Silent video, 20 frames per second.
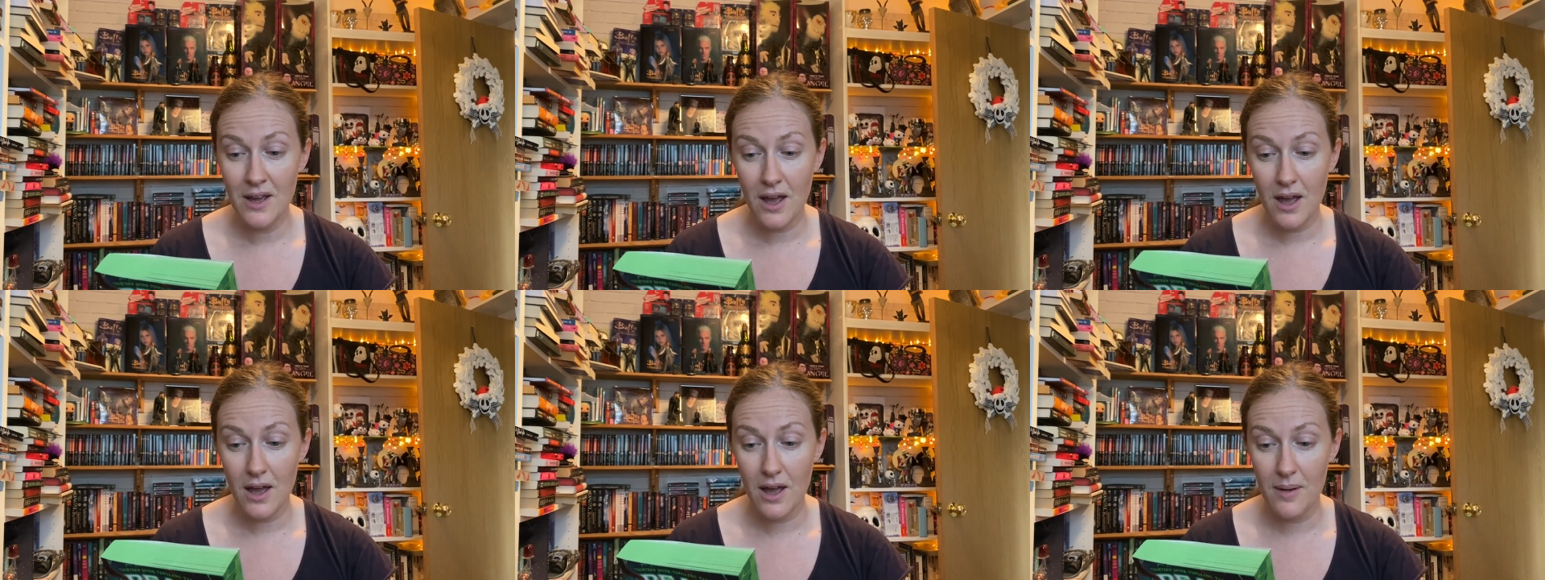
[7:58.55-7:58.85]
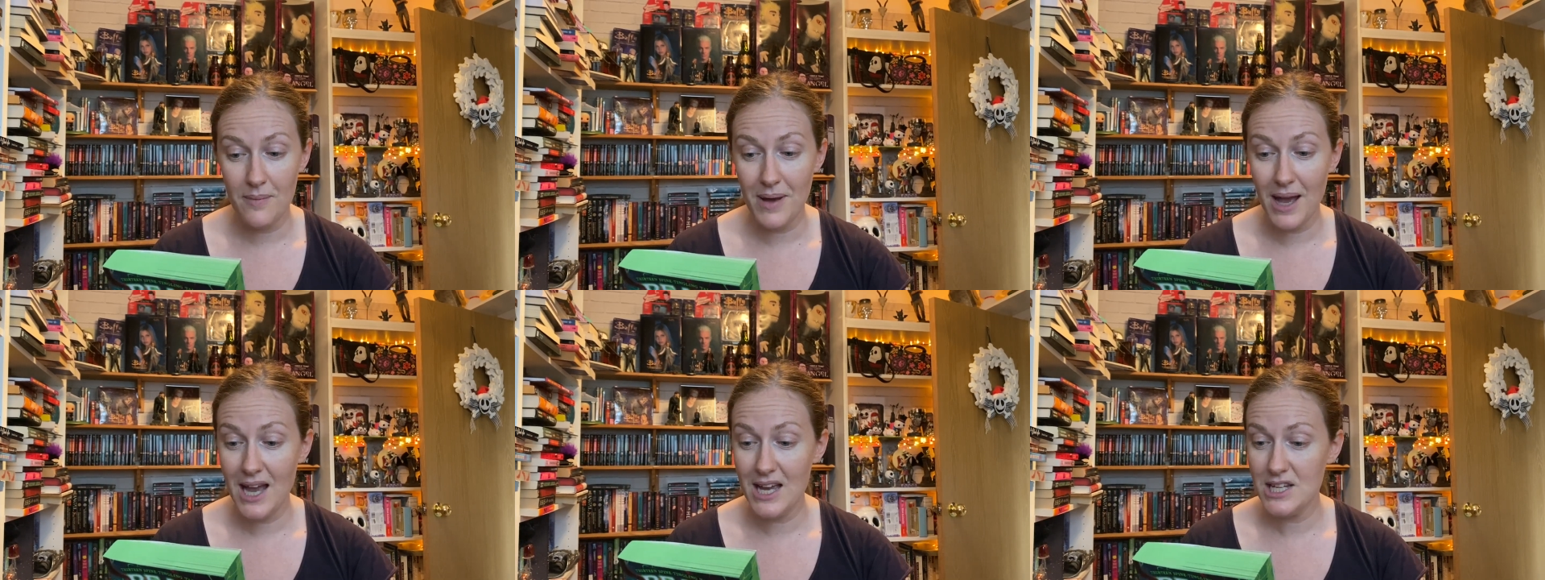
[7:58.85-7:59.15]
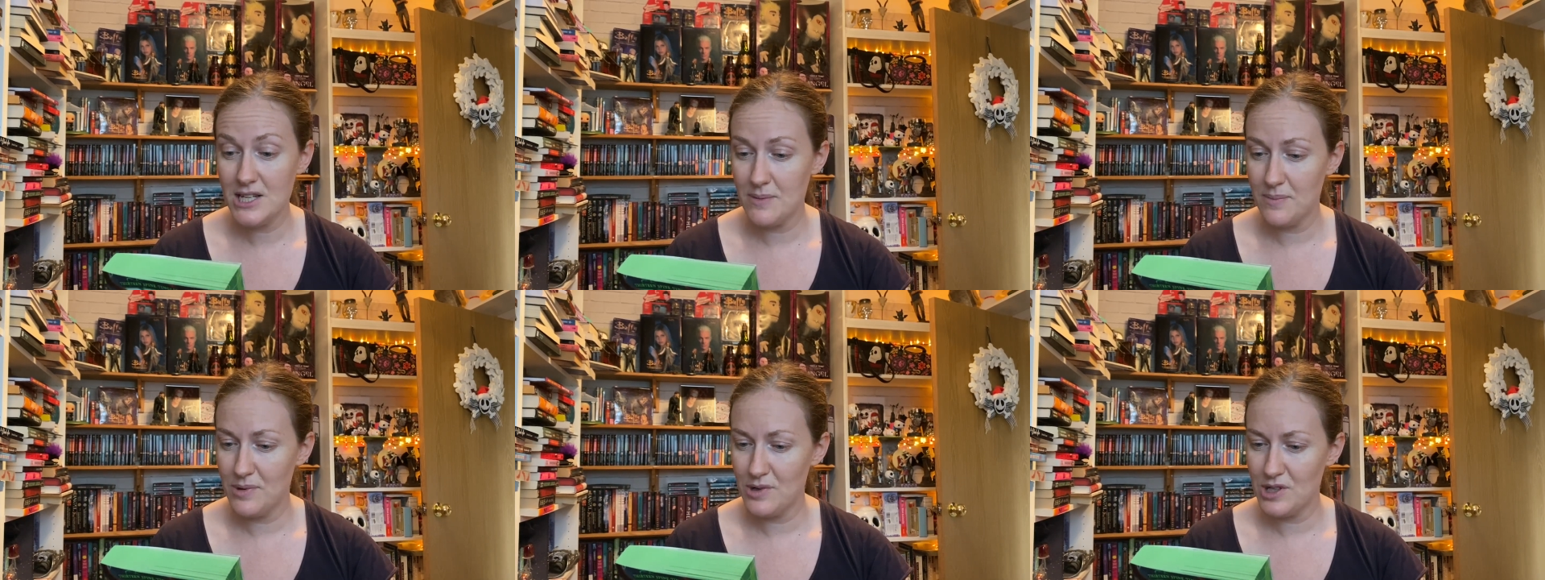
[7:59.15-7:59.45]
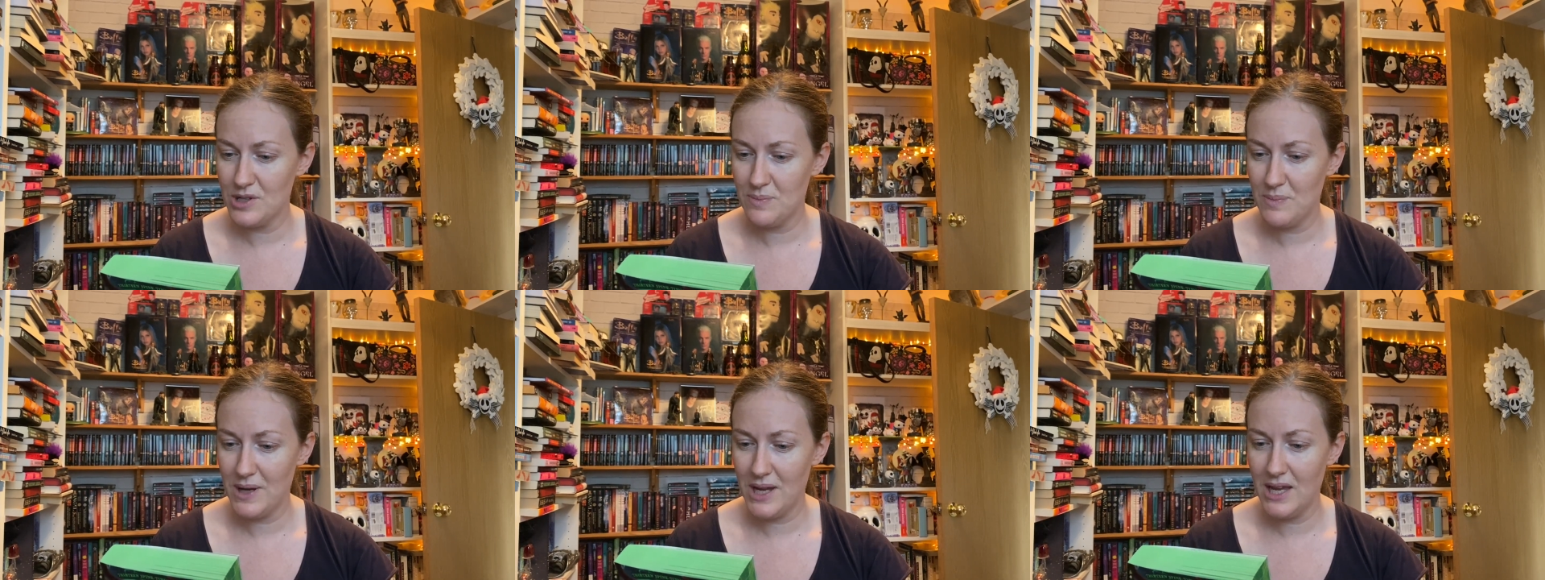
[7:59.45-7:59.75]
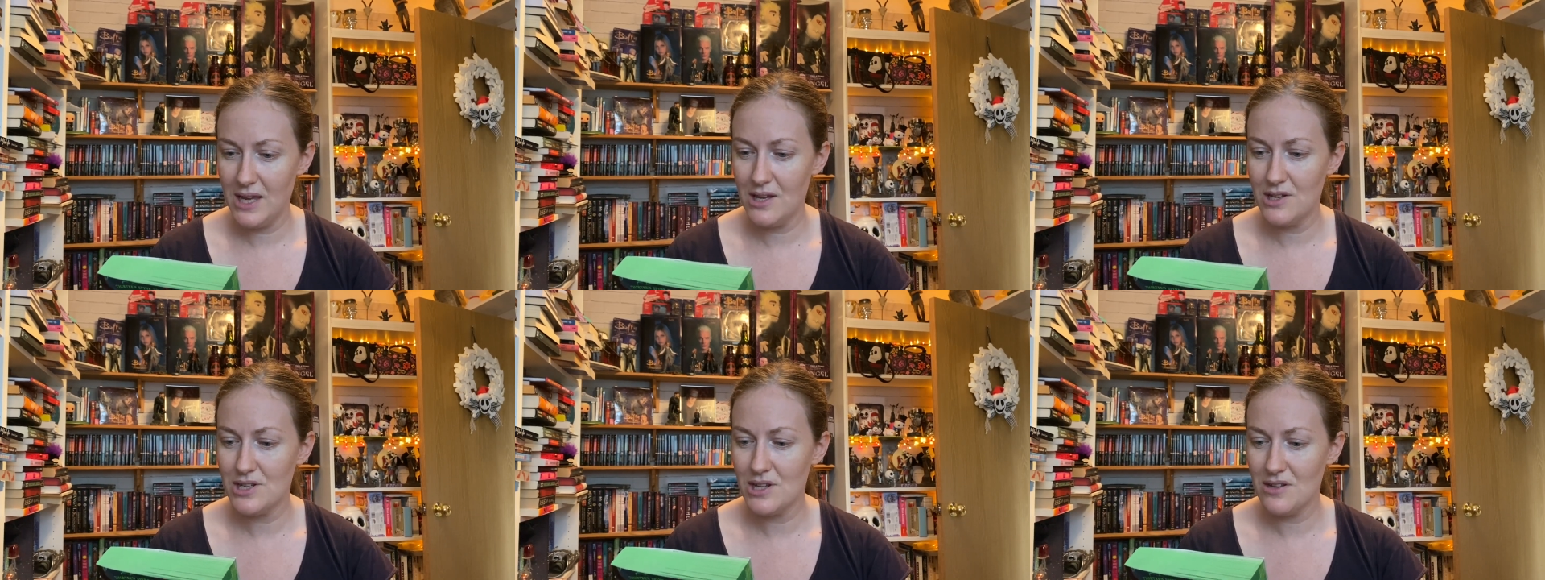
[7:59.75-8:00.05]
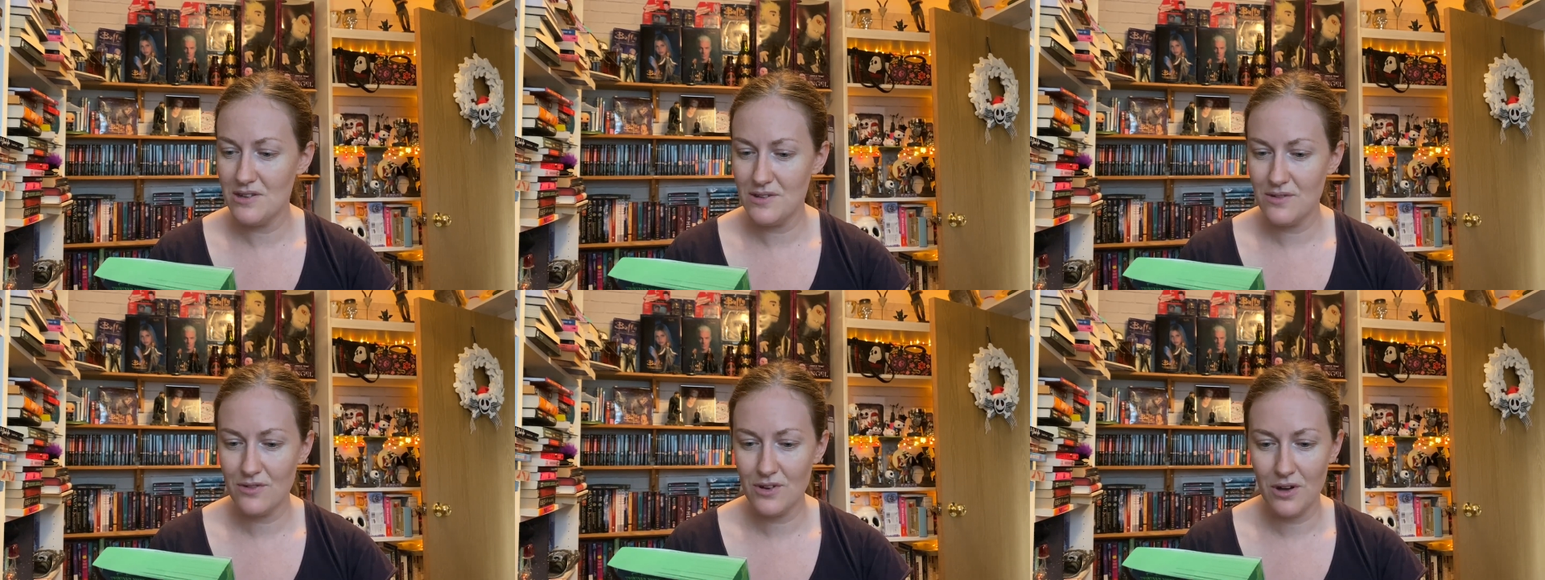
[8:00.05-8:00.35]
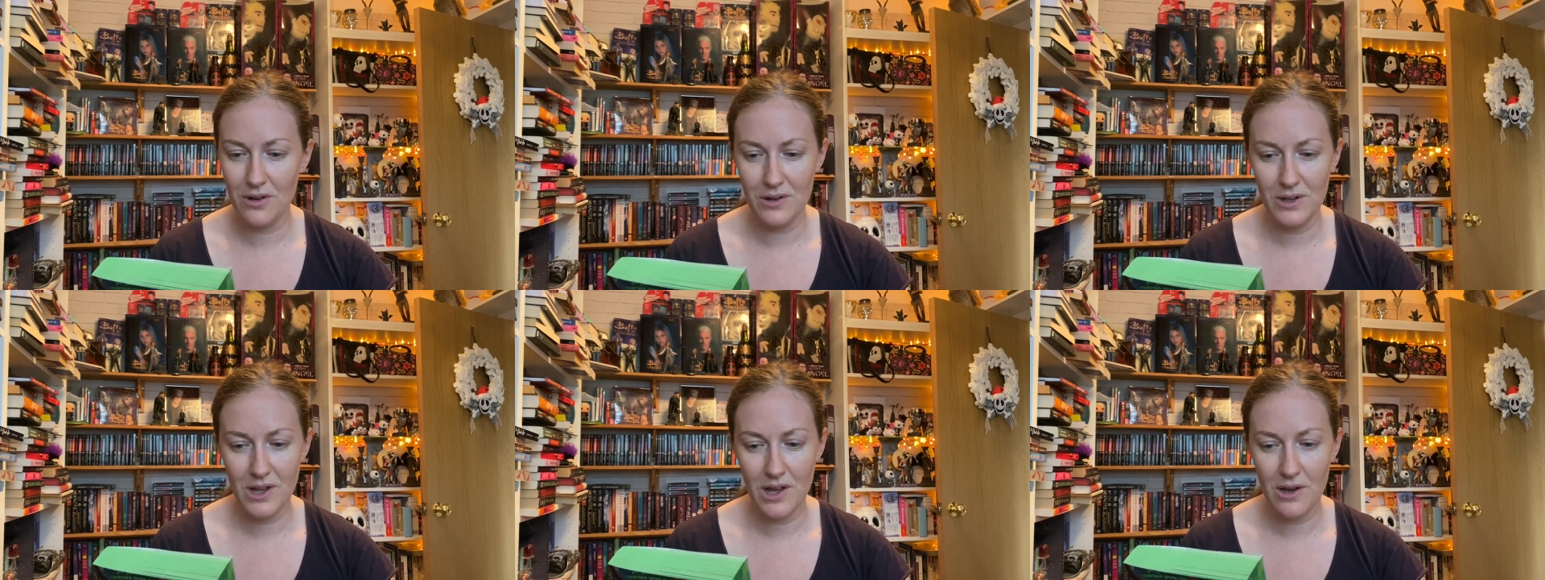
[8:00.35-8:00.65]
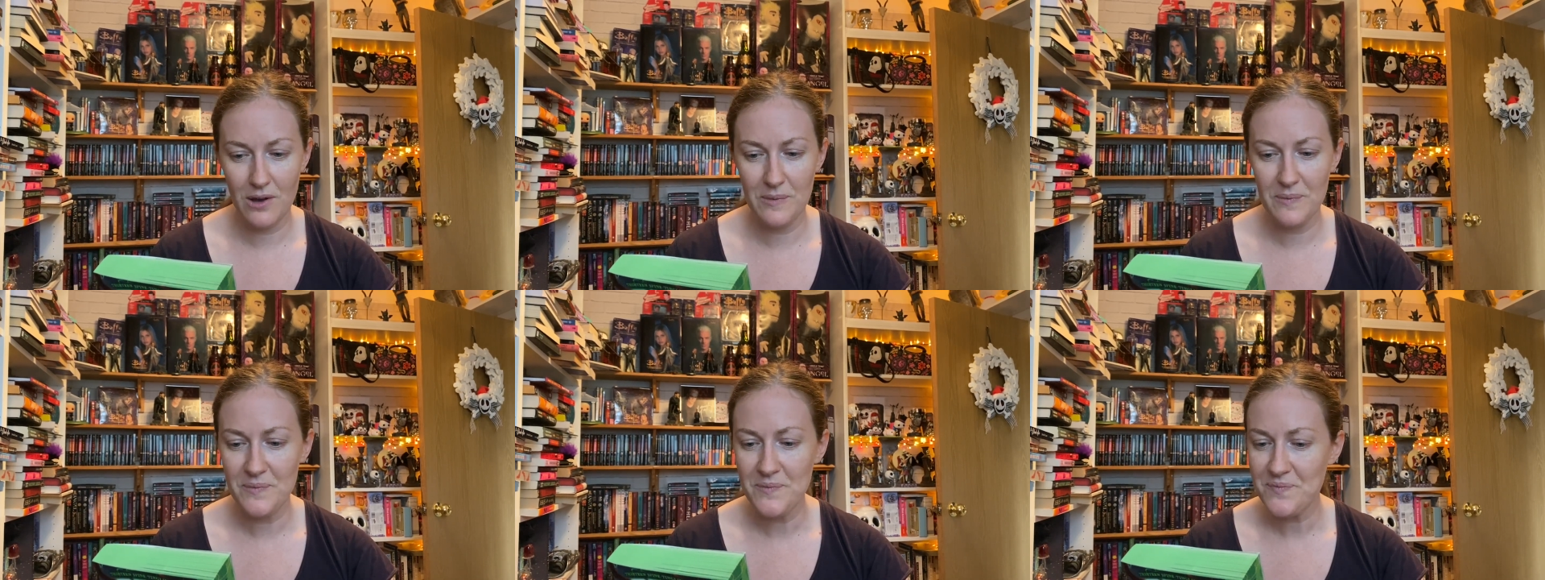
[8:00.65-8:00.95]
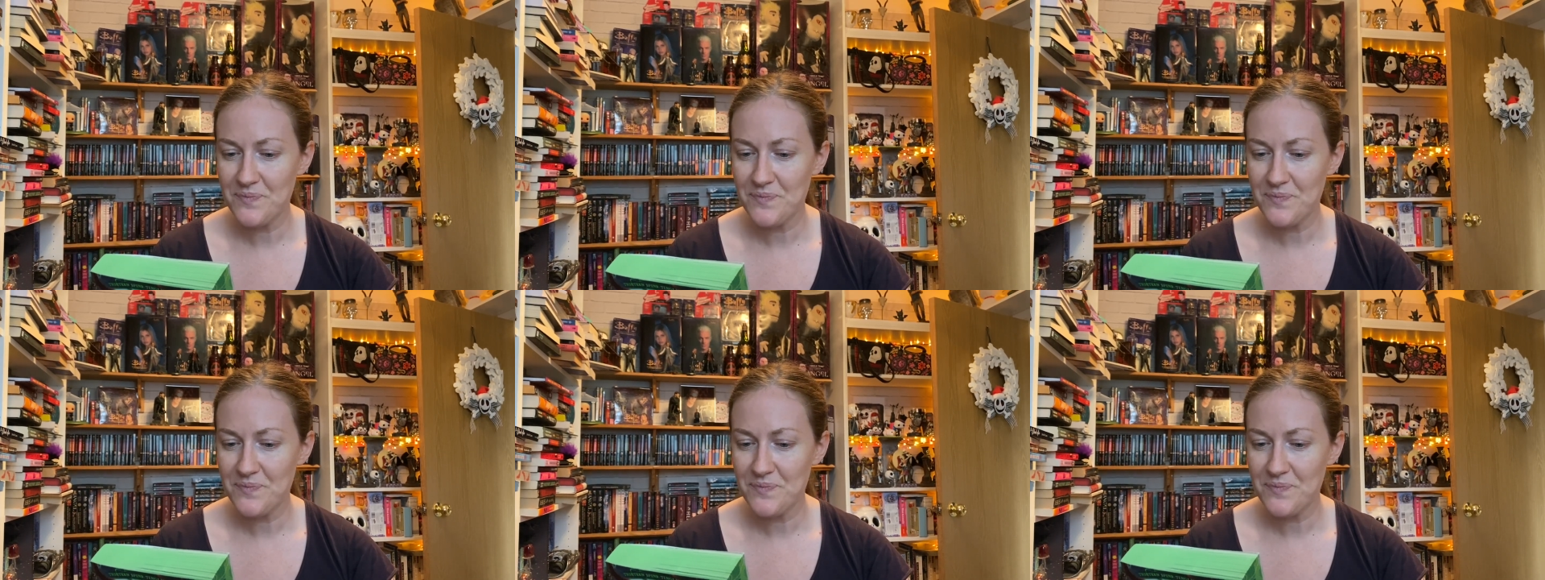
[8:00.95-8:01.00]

Aisha Bushby, Joseph Colholm,